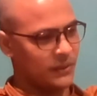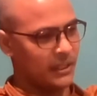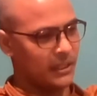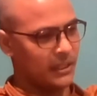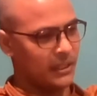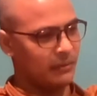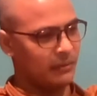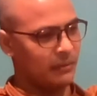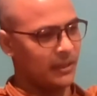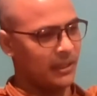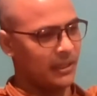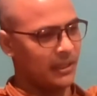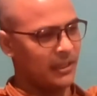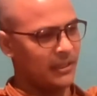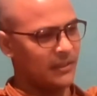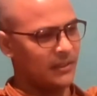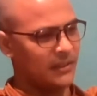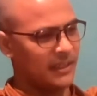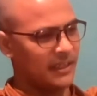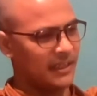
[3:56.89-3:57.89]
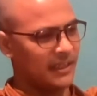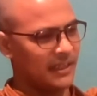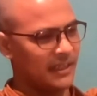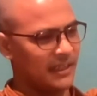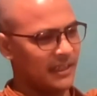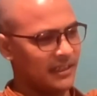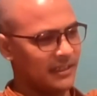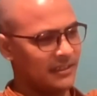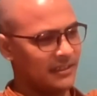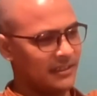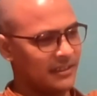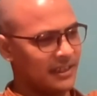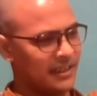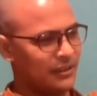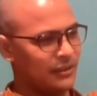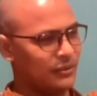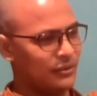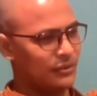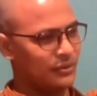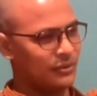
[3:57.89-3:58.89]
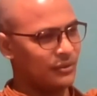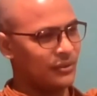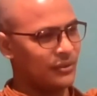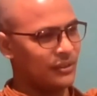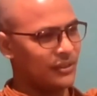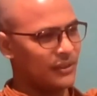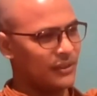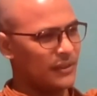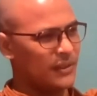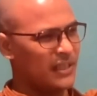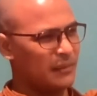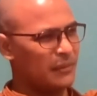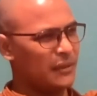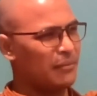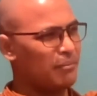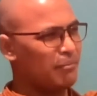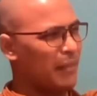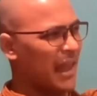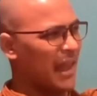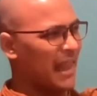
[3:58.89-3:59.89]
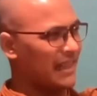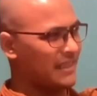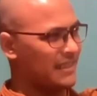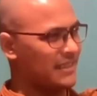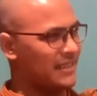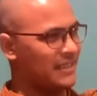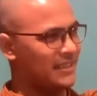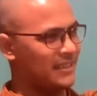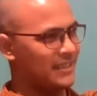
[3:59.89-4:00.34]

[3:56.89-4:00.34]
In the evening, it's start to something melt.